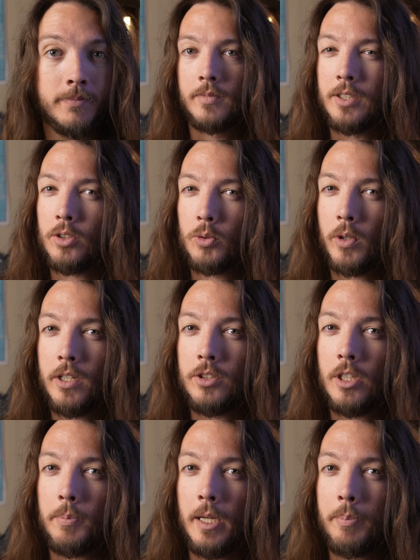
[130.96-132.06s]
This is where you
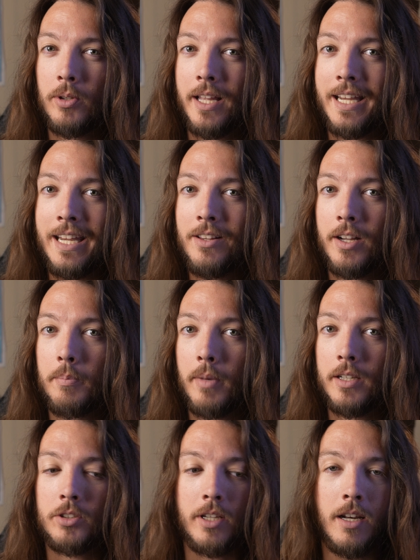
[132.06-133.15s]
see people like Elon
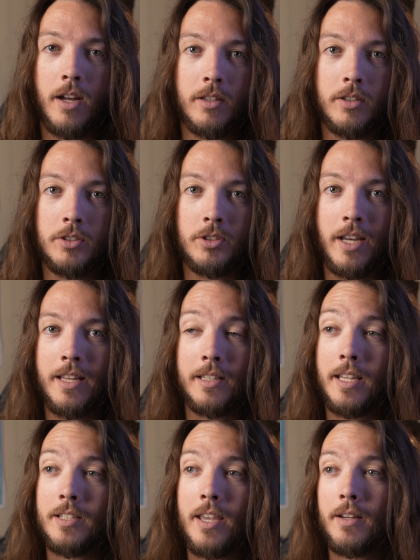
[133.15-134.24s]
Musk and others say that
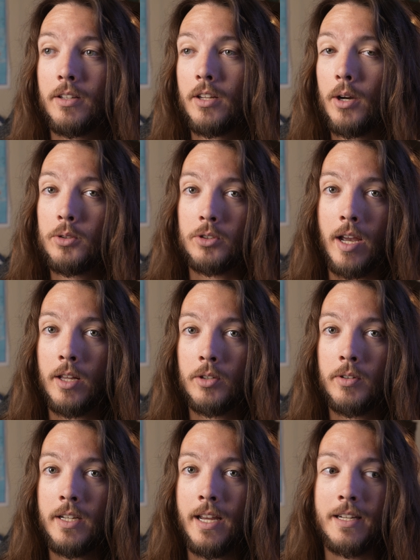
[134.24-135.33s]
they take no
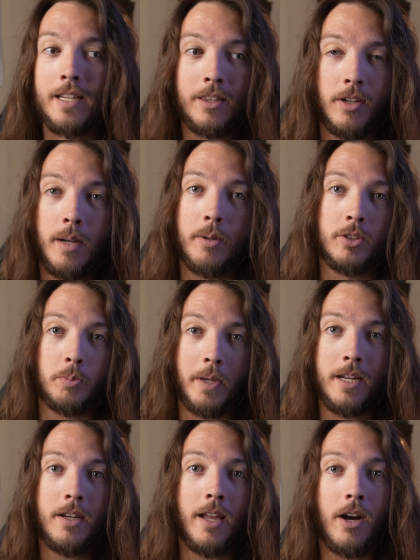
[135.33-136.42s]
salary and yet they're able to
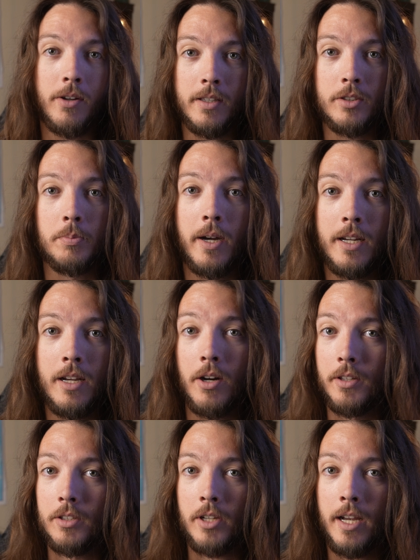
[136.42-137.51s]
spend all this money all
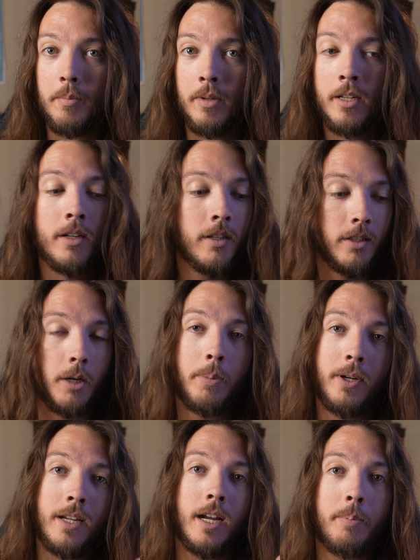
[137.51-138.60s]
the time. They're
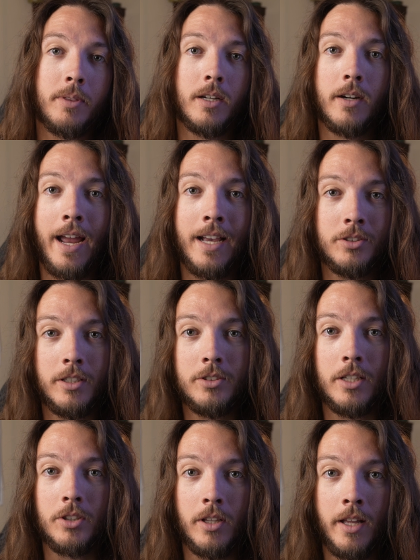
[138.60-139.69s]
putting up their assets
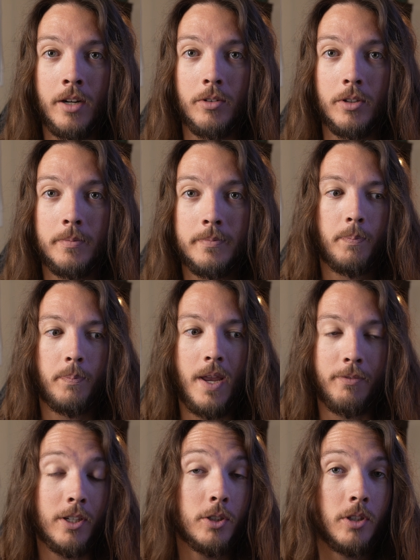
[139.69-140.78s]
as collateral.
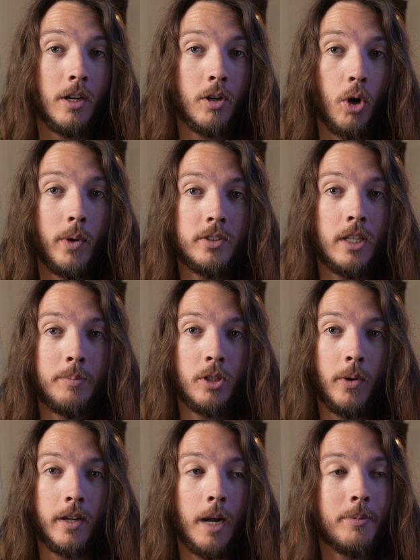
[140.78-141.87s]
If their stock always keeps
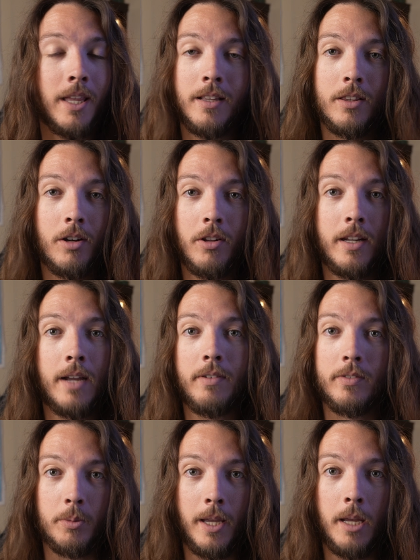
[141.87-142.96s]
going up, they literally never
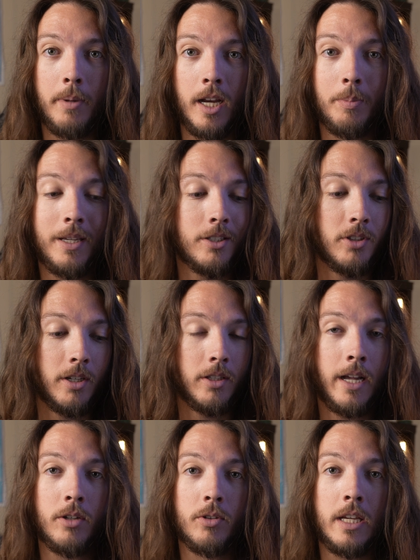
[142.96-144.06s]
have to pay it back because the
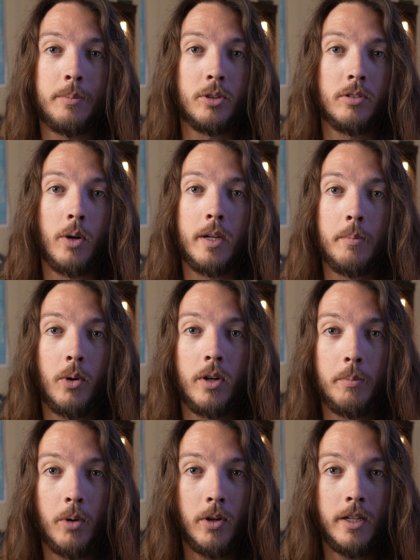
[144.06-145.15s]
collateral keeps growing more
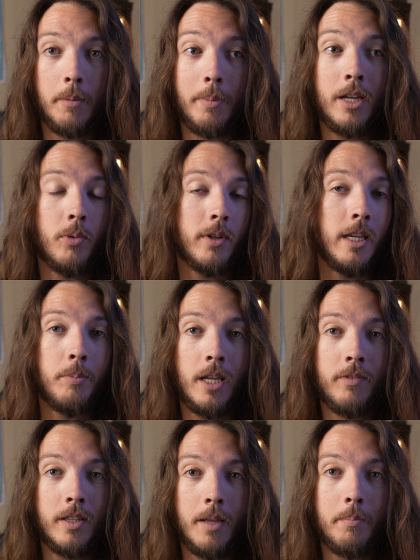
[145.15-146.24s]
and more and the bank will keep
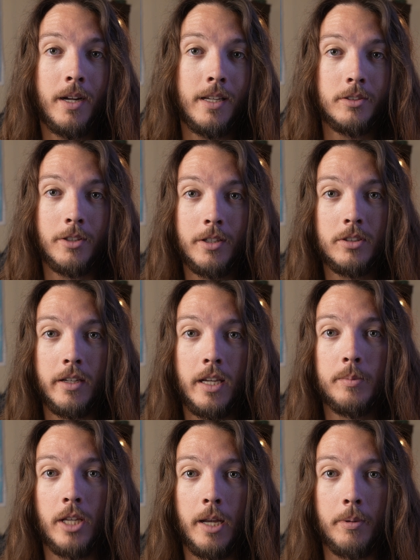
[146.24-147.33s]
giving them money as long as that
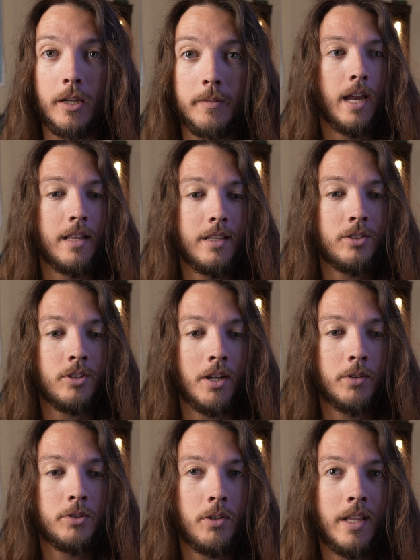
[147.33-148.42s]
keeps happening. And this
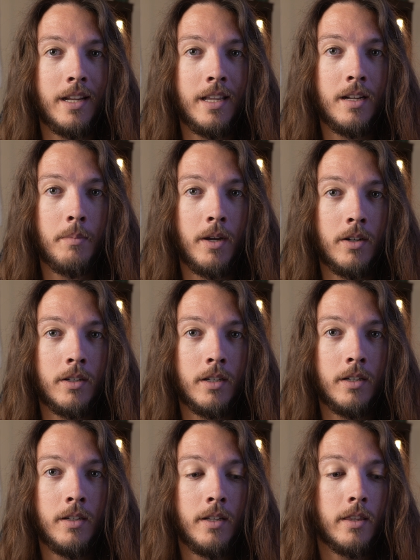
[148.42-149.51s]
tells you that in
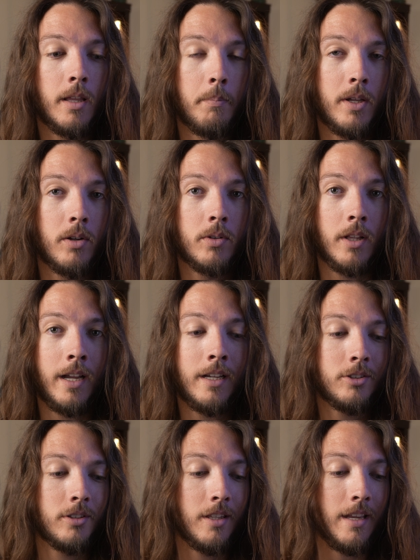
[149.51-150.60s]
America, the middle
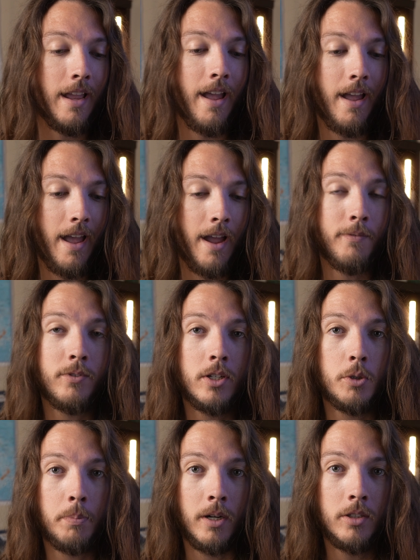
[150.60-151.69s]
class, the
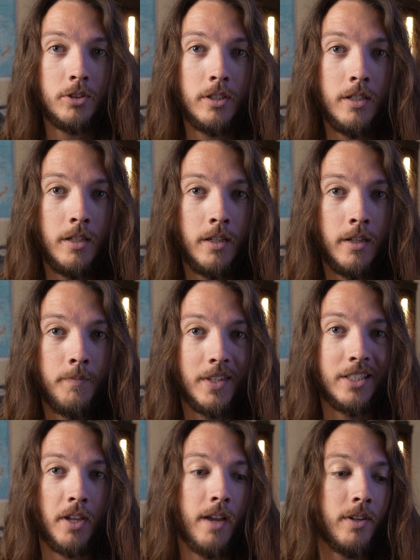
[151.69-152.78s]
average person,
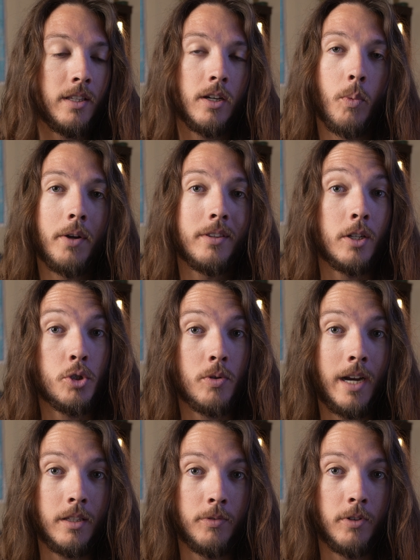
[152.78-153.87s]
is having their wealth
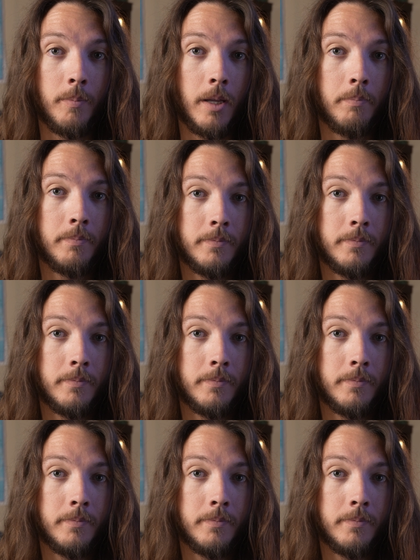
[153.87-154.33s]
extracted from them.